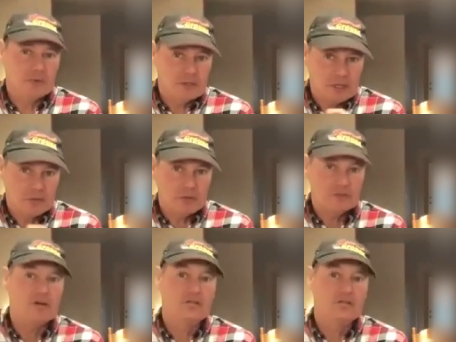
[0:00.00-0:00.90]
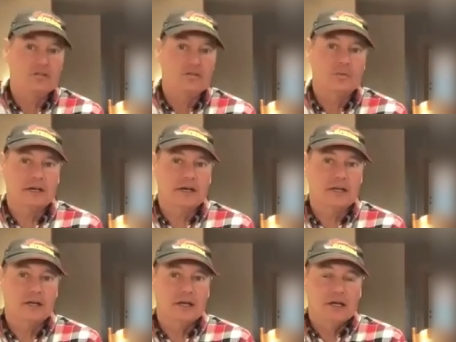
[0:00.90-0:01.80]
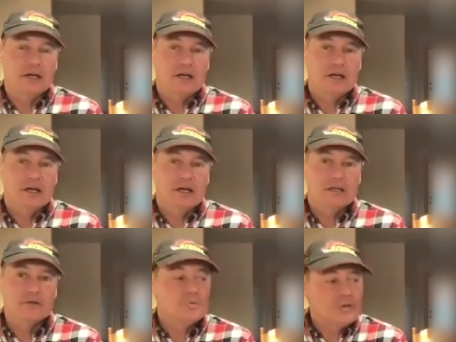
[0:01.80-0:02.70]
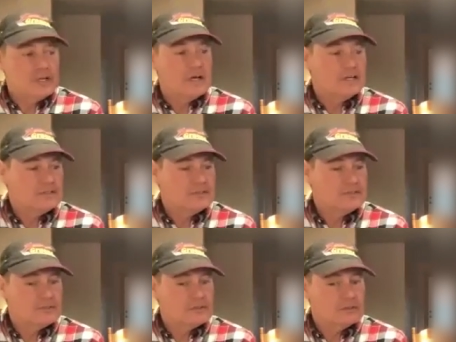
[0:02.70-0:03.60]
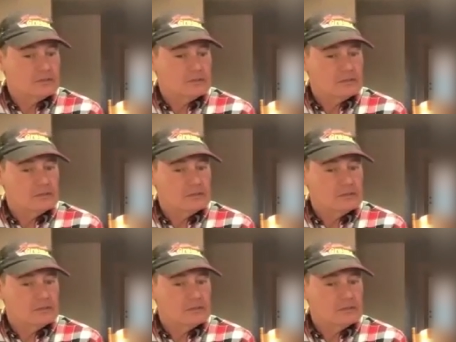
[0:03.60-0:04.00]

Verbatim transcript: I want to talk a little bit about that. You don't realize